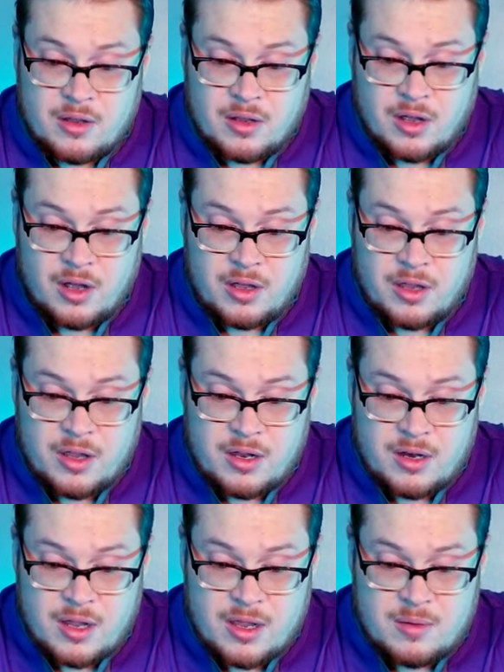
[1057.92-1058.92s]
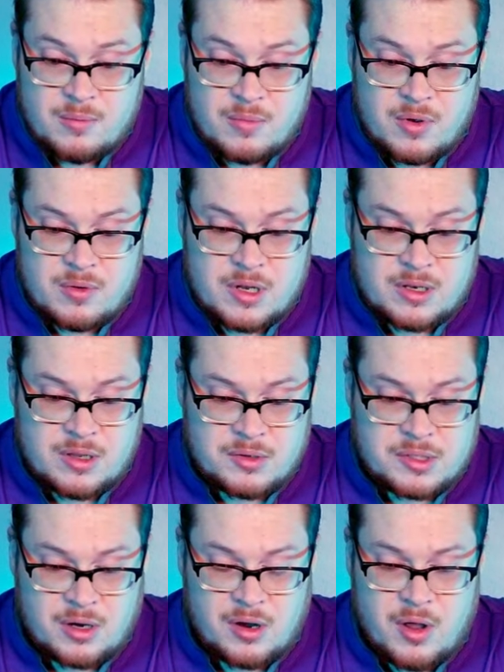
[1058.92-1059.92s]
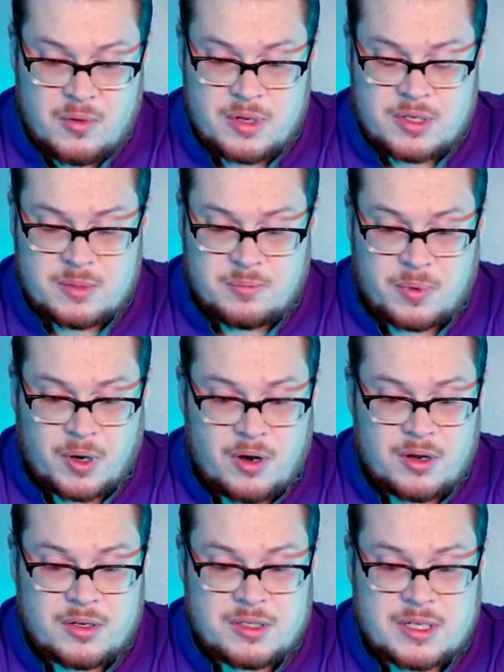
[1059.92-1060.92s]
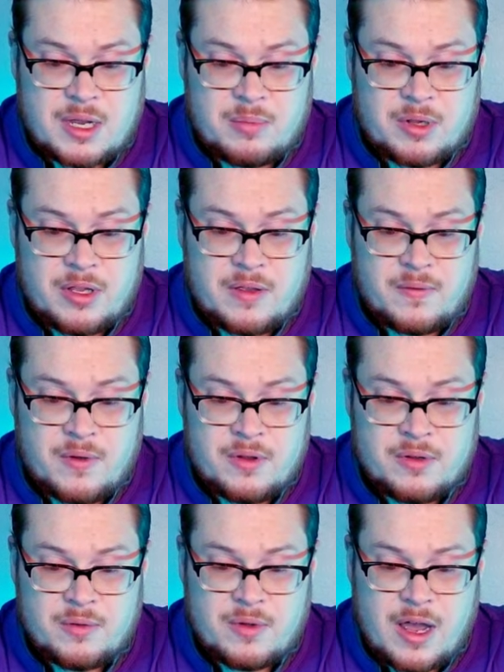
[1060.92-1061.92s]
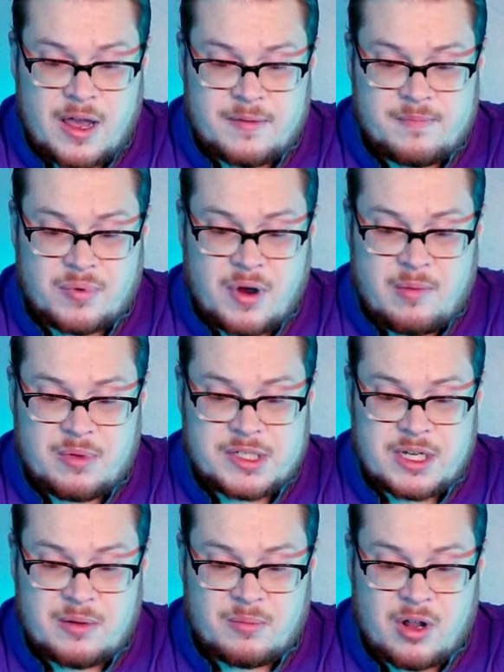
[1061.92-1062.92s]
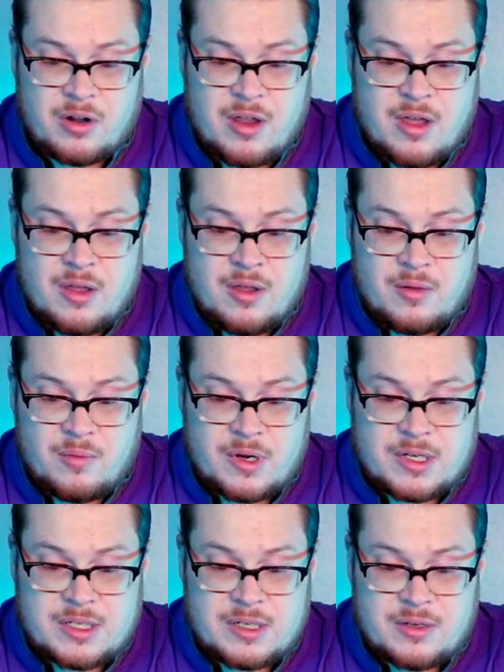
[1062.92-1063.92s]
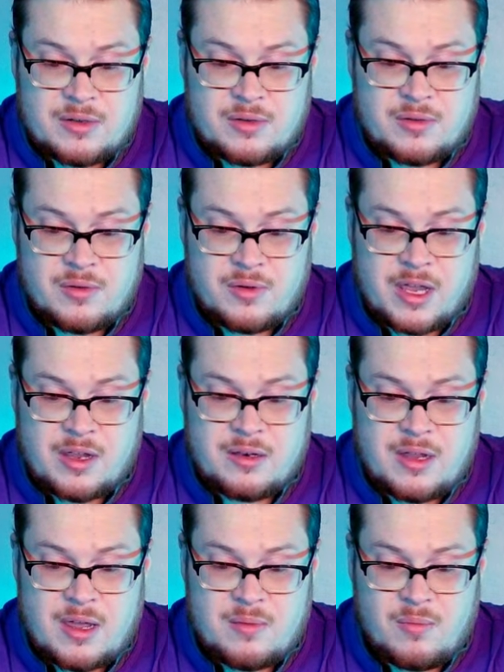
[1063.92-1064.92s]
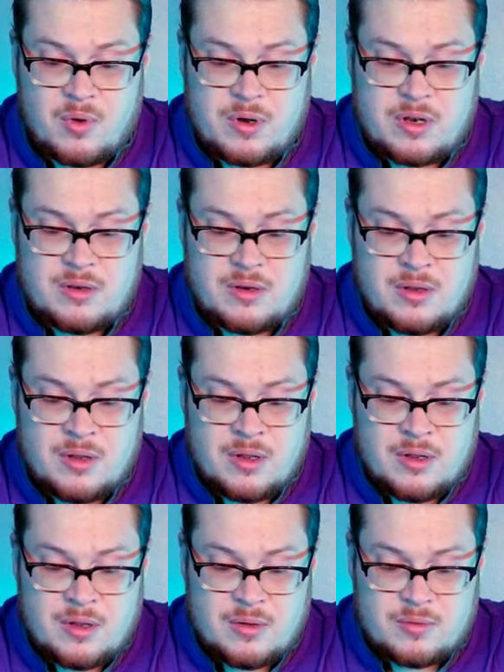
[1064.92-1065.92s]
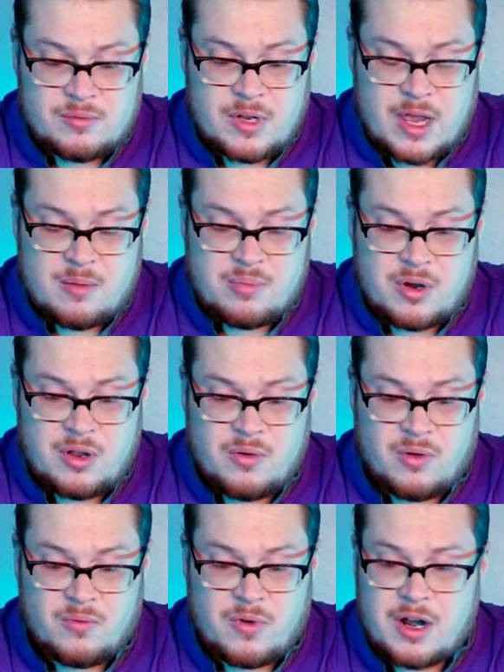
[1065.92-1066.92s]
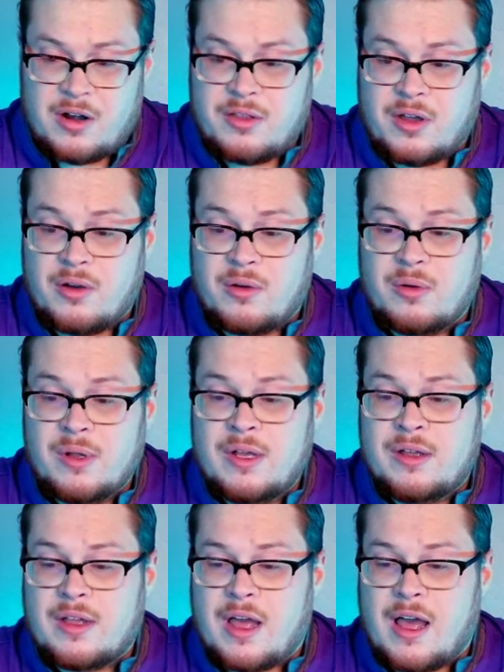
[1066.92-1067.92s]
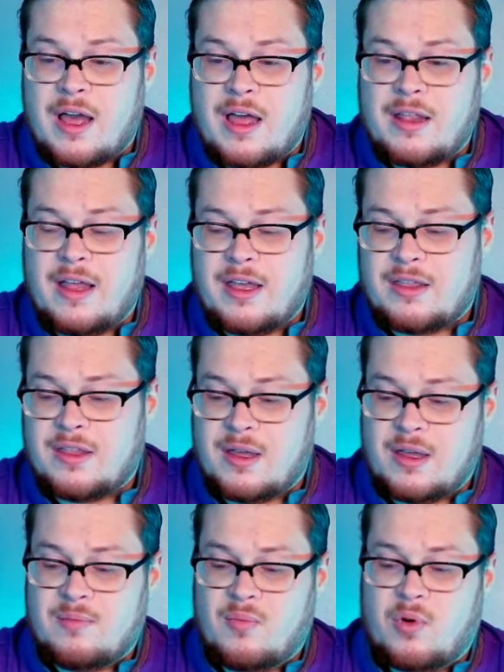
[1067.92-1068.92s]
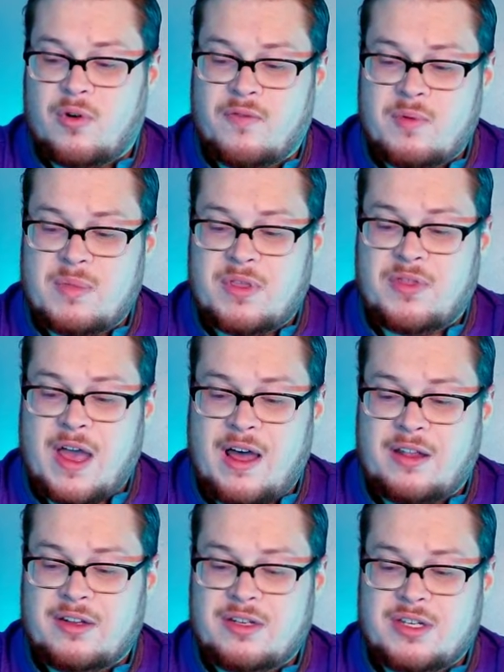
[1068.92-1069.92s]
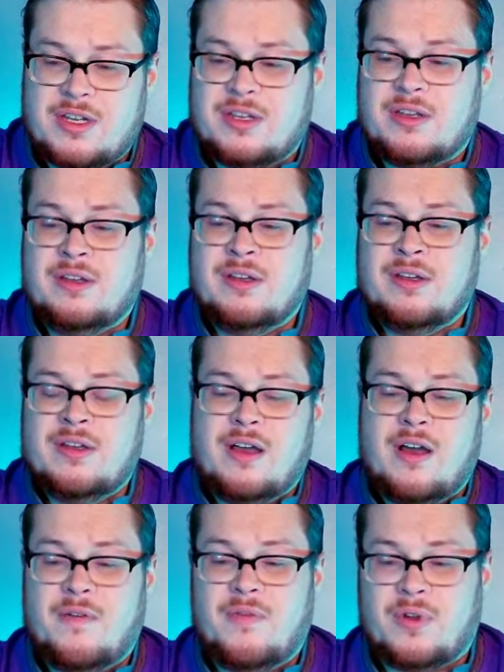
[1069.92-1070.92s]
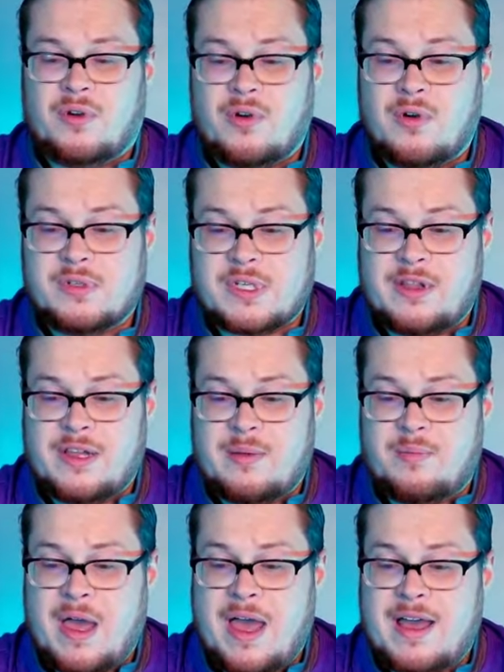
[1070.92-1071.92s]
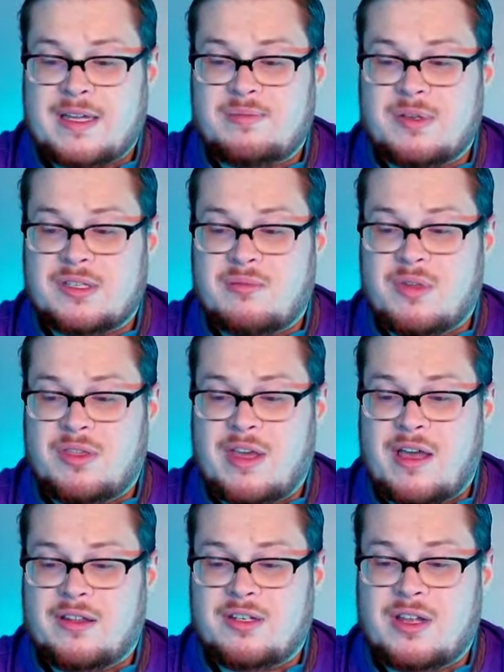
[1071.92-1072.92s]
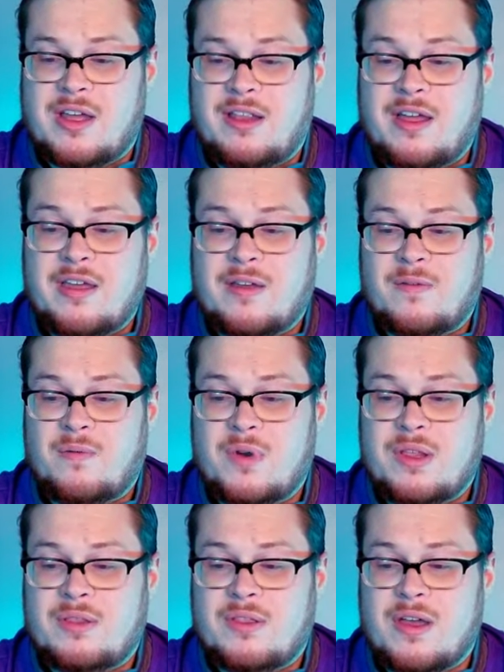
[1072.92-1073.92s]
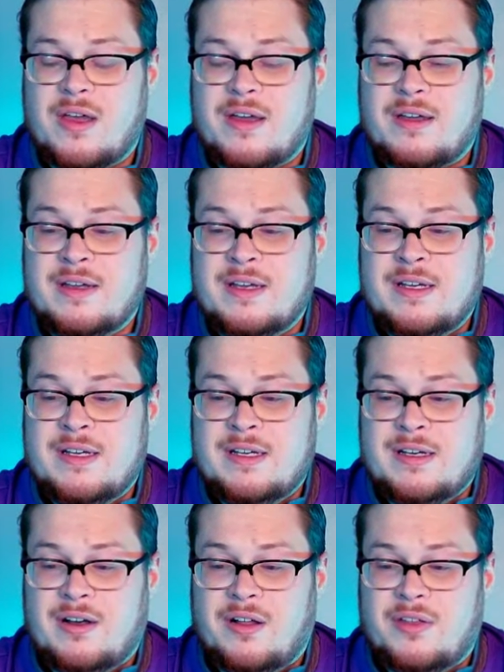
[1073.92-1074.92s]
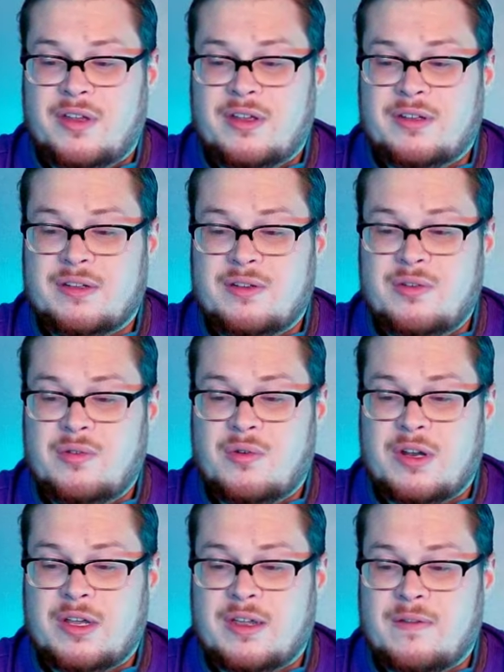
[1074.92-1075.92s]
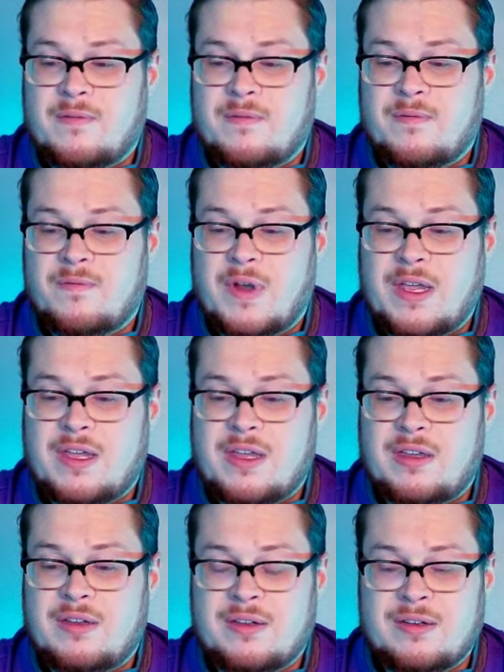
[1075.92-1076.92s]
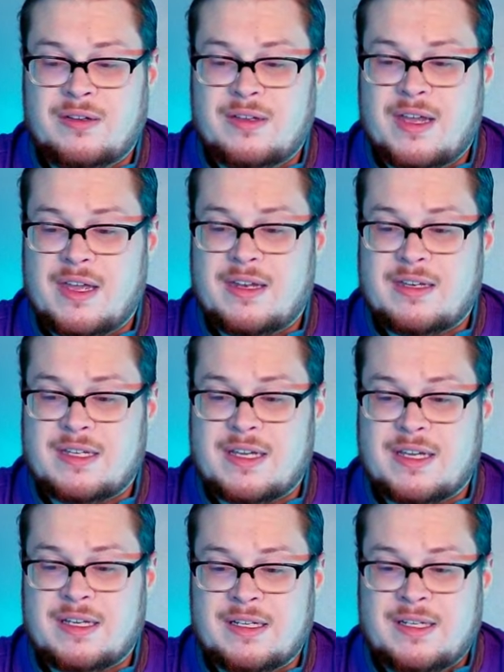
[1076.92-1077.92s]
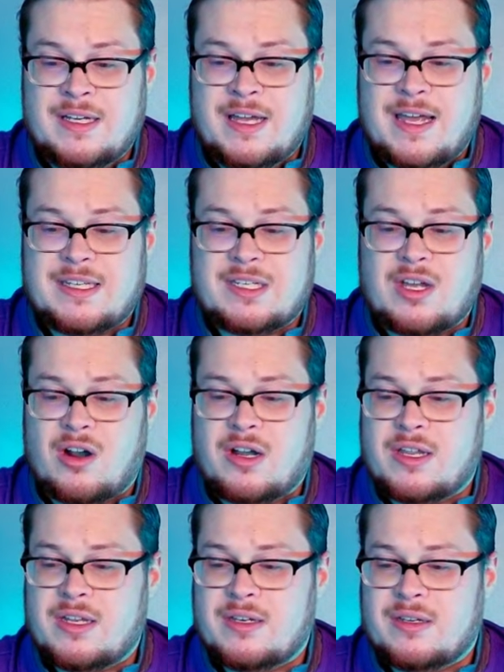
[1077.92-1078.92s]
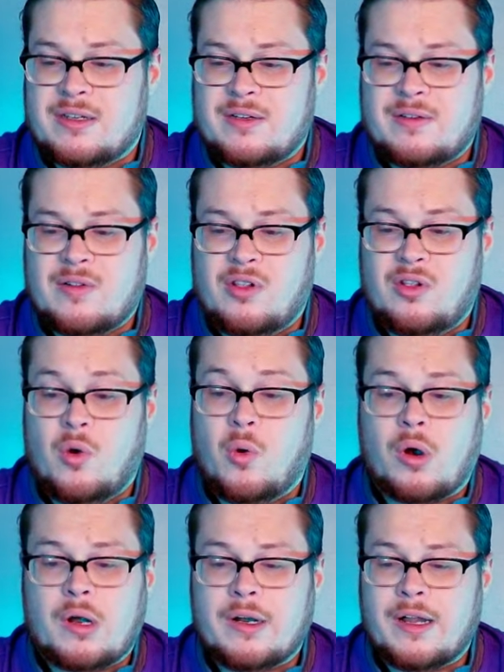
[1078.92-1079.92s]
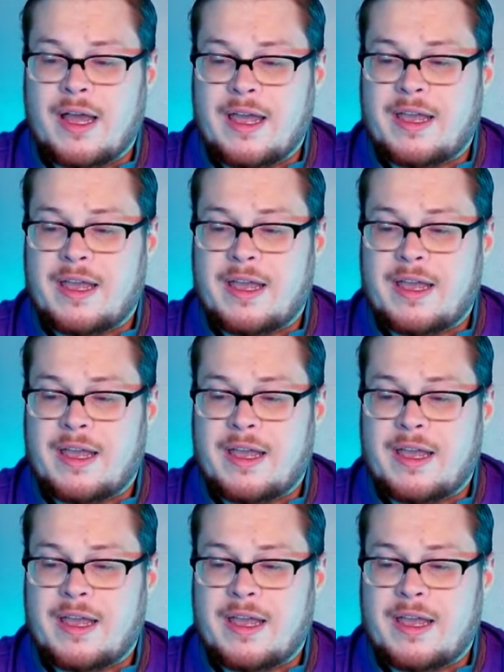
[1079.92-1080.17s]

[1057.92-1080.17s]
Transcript: Hungin and Moonin. Those are Odin's birds, I believe. I'm probably saying them wrong. What is it? Hugin and Moonin? Yeah, pretty cool rare, though. I like the more of the mythology of the crows. I'll let it pass because of the mythology I like with uh, all the Nordic and Viking and uh, Asgardian lore, I